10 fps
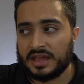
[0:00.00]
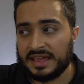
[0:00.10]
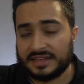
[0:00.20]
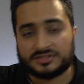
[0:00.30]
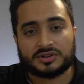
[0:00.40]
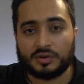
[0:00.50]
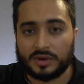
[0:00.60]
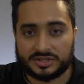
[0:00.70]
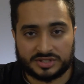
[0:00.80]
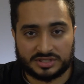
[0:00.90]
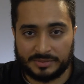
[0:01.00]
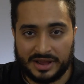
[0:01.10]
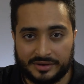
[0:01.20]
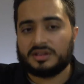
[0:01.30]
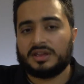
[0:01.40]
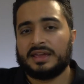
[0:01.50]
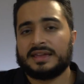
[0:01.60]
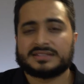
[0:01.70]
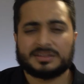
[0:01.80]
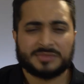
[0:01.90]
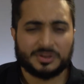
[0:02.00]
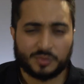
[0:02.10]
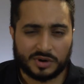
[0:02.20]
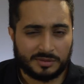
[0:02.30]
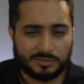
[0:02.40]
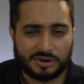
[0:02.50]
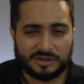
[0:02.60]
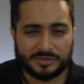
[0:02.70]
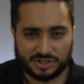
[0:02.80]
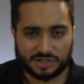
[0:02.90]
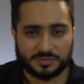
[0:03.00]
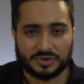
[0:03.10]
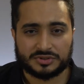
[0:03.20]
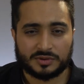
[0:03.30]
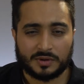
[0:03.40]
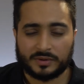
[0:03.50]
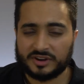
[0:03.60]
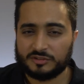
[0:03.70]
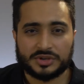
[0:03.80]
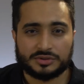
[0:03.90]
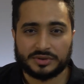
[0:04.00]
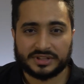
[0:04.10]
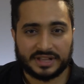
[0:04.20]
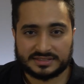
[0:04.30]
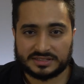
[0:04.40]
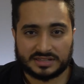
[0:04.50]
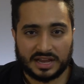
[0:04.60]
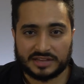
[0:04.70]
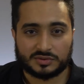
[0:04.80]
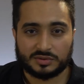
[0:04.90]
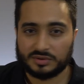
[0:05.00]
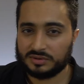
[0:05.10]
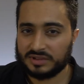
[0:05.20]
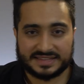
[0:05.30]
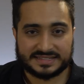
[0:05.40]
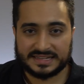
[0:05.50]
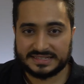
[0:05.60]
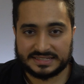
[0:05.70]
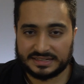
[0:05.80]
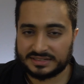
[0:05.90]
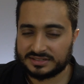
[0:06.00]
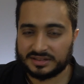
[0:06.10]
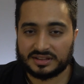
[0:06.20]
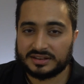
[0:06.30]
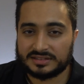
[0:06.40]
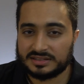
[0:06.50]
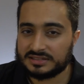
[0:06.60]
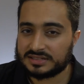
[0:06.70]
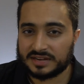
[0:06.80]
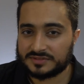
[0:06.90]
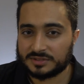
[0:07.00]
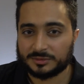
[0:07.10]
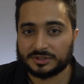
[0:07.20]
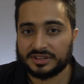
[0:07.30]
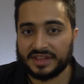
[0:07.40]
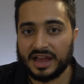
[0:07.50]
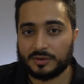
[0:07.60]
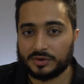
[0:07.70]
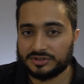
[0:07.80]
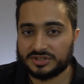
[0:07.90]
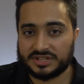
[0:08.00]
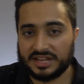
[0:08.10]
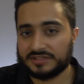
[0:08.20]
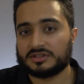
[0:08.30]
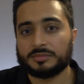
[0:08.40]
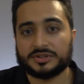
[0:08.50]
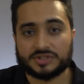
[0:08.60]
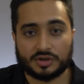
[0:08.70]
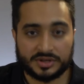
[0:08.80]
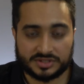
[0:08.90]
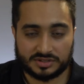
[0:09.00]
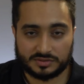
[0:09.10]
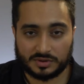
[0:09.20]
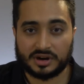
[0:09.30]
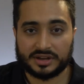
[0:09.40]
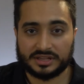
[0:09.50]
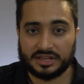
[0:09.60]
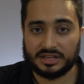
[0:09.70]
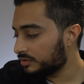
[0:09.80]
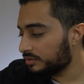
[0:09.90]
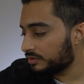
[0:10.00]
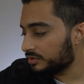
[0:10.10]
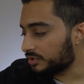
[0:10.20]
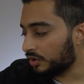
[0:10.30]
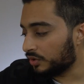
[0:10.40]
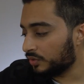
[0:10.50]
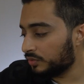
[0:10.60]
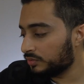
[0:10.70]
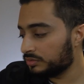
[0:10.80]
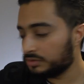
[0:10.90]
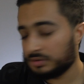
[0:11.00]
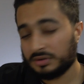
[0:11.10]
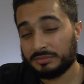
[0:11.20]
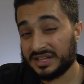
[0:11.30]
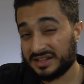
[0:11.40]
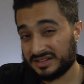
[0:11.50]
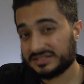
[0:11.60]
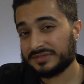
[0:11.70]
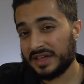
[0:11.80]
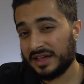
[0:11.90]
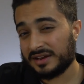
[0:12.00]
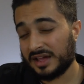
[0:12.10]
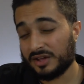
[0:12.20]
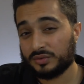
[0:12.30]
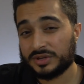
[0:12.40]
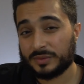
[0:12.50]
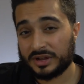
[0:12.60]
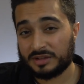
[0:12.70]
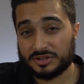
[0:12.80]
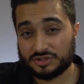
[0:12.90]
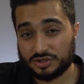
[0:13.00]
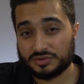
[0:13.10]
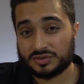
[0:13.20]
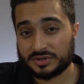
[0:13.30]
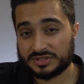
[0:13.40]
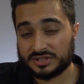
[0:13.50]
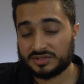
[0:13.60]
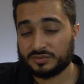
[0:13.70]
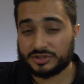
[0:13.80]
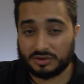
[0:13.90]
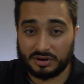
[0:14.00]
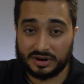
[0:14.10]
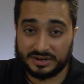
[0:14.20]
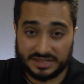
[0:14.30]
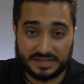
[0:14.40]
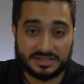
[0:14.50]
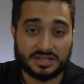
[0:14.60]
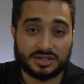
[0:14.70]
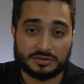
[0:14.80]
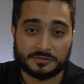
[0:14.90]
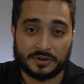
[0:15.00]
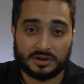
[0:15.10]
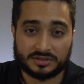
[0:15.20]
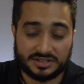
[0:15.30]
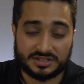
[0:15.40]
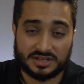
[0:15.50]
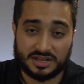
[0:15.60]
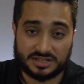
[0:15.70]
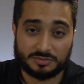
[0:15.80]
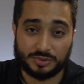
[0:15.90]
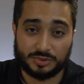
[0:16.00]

answer questions about it. And it's something we're pretty much exposed to already. We've been doing that since high school. SATs, the DATs, kind of similar in that, where you just answer a bunch of questions regarding it. So, because of that, I only recommend two sources, which are DAT Q Vault and DAT